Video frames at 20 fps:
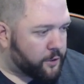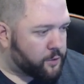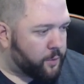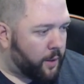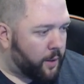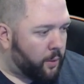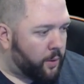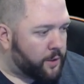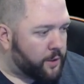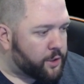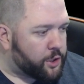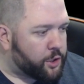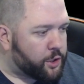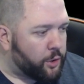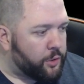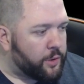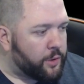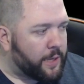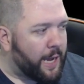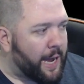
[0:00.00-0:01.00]
I wanted to show
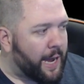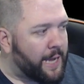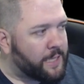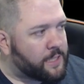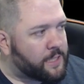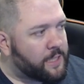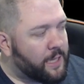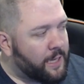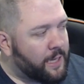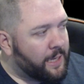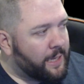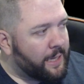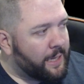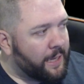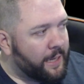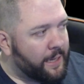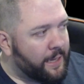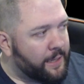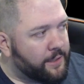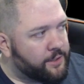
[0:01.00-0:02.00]
you guys
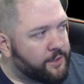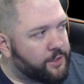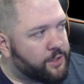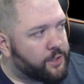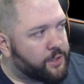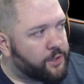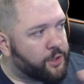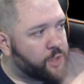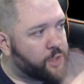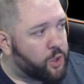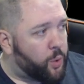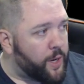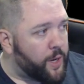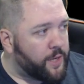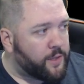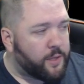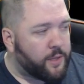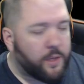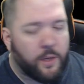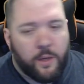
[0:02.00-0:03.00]
is the
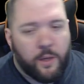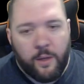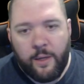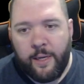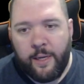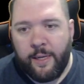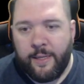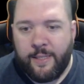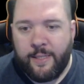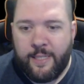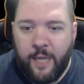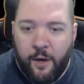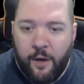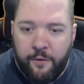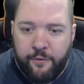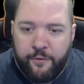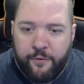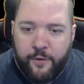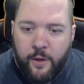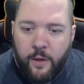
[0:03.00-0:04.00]
tweet in
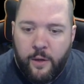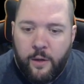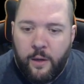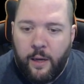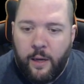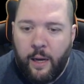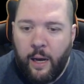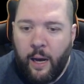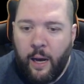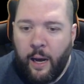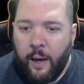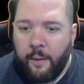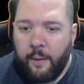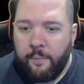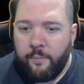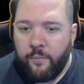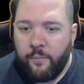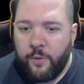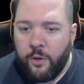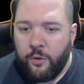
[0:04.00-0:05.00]
itself.
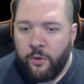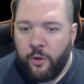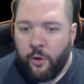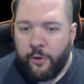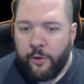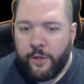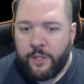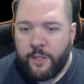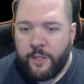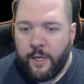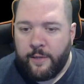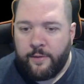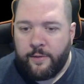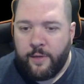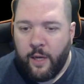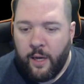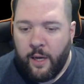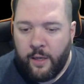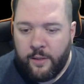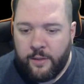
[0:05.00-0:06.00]
You'll notice that
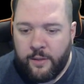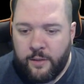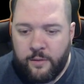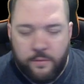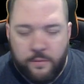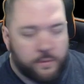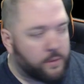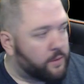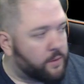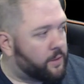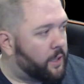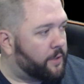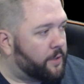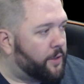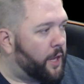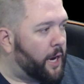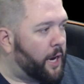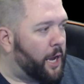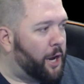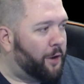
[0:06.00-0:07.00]

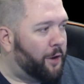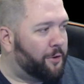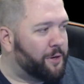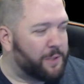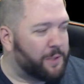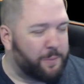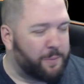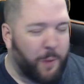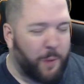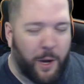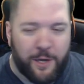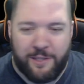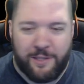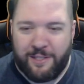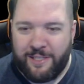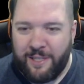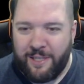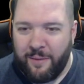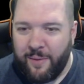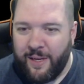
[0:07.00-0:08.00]
that I already responded to
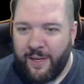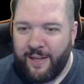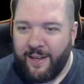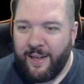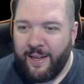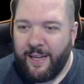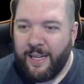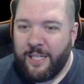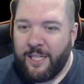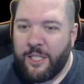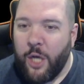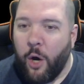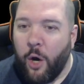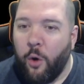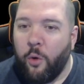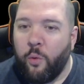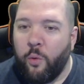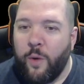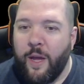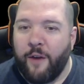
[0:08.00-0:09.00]
somebody.
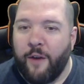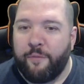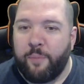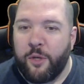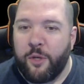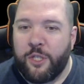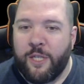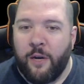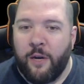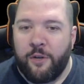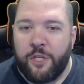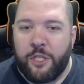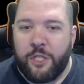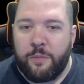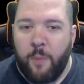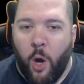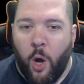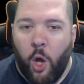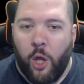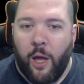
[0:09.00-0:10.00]
So we have pushed out a
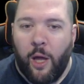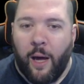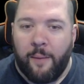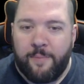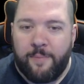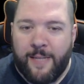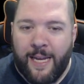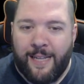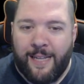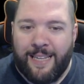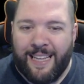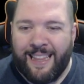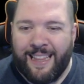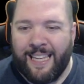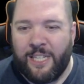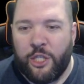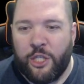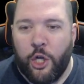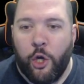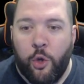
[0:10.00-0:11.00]
small update
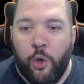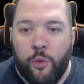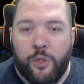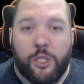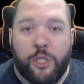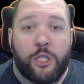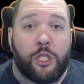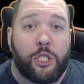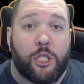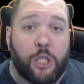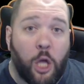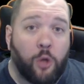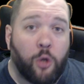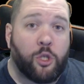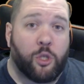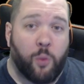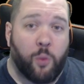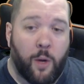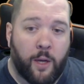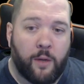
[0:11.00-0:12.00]
that tunes slow
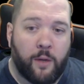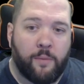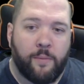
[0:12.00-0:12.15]
swing